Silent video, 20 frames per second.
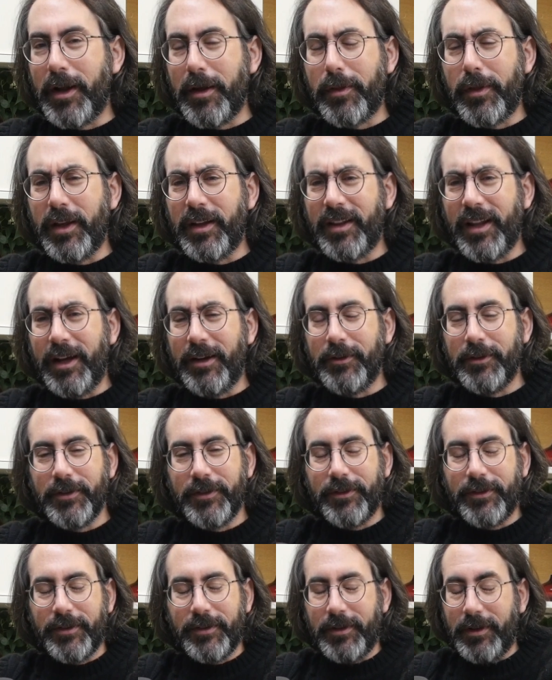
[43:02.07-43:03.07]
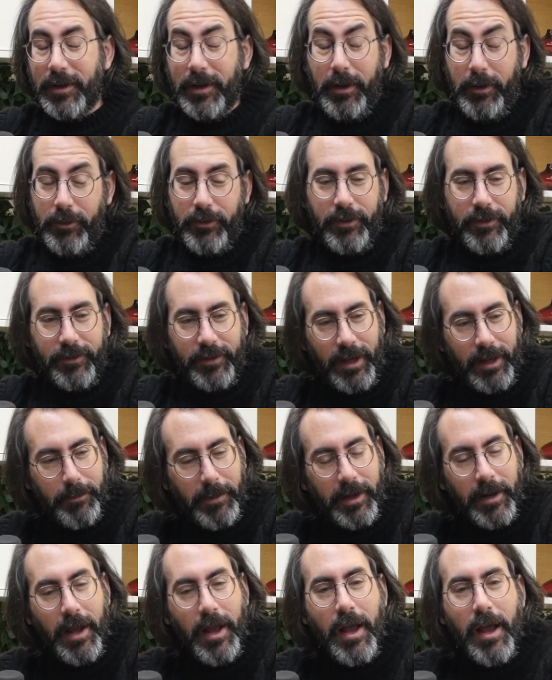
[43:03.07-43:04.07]
And I think it was
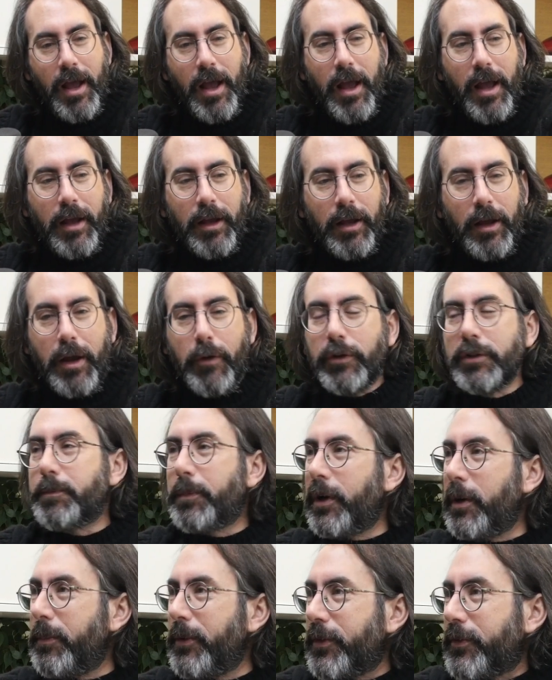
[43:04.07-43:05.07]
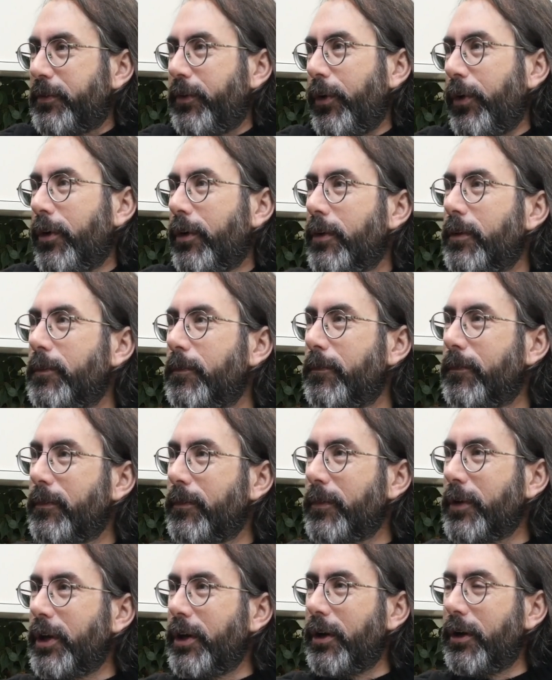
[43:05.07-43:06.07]
insane. But it was purposeful.
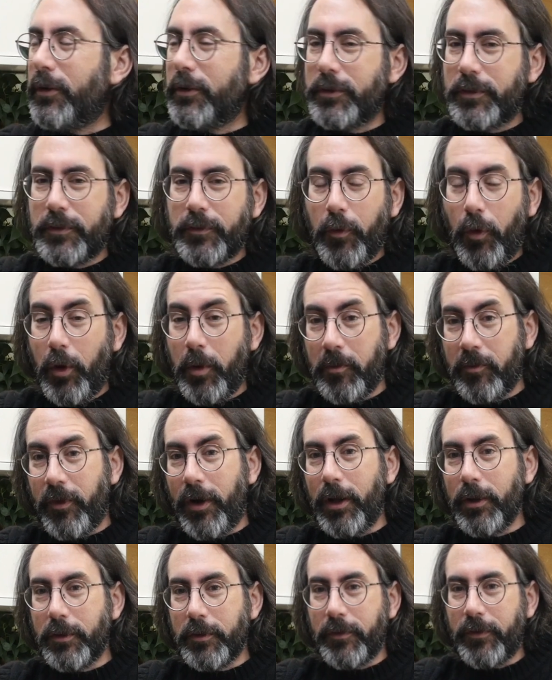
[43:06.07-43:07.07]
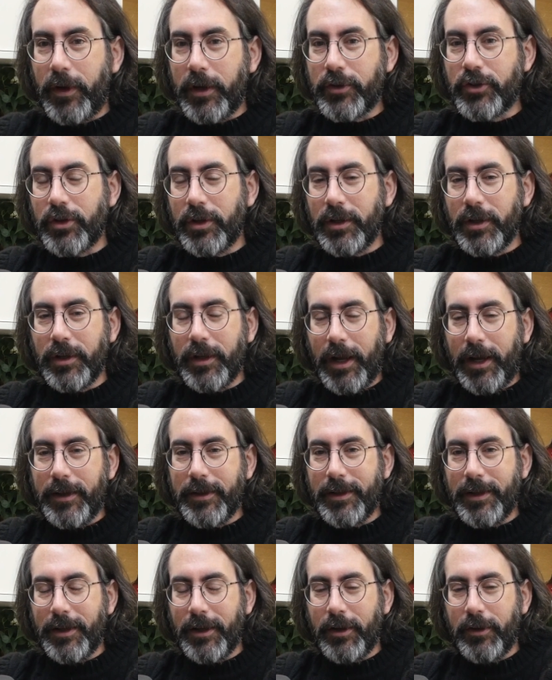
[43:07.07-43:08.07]
You know, it was form followed function, and
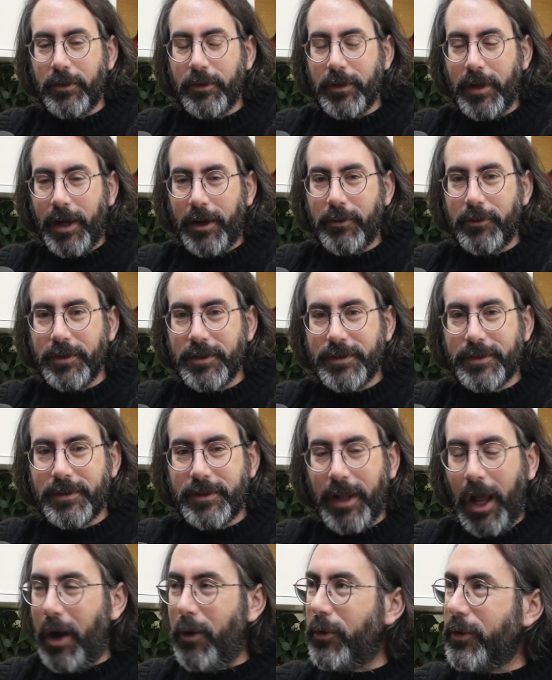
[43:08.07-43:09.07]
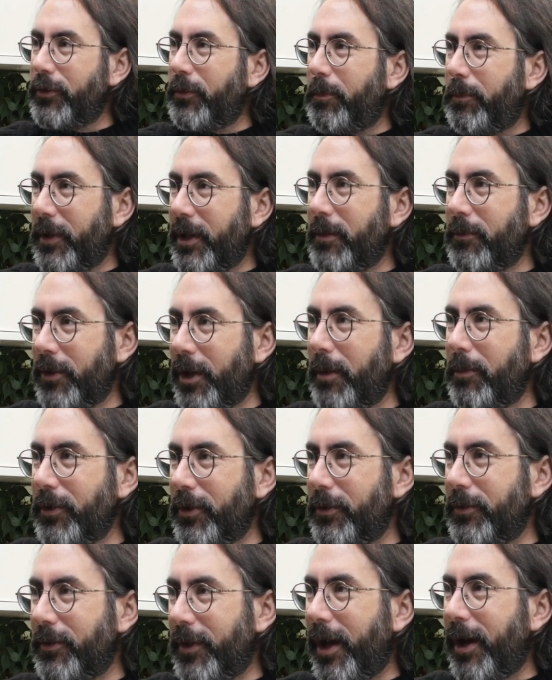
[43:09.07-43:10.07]
that, you know, that was
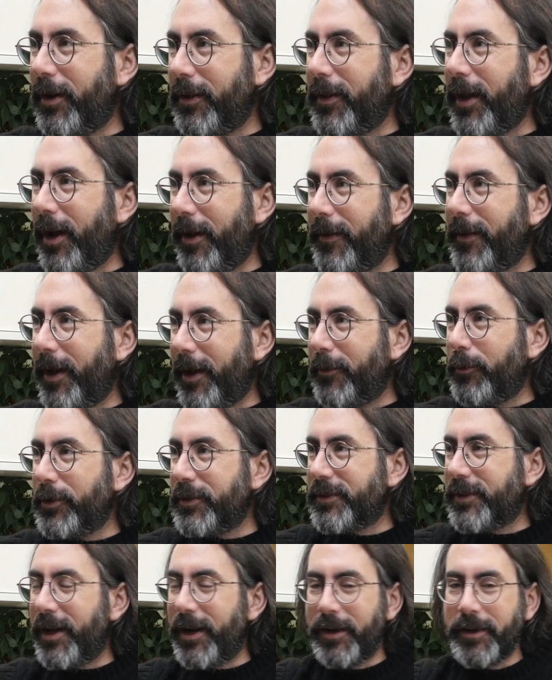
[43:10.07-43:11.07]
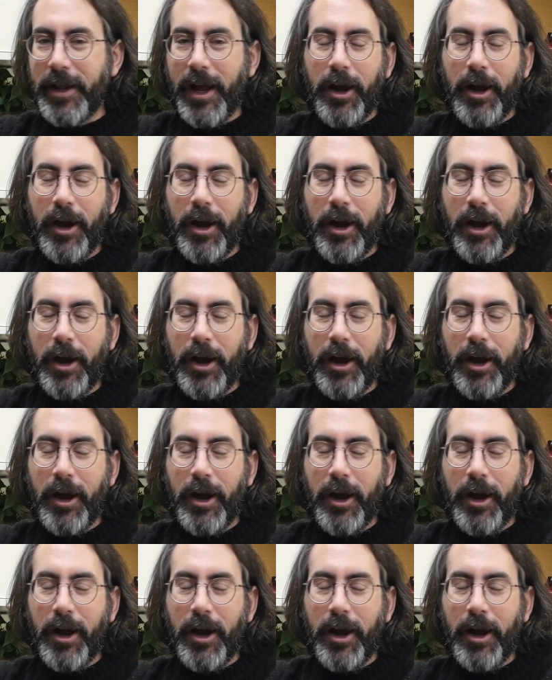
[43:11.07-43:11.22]
BMW. That was there.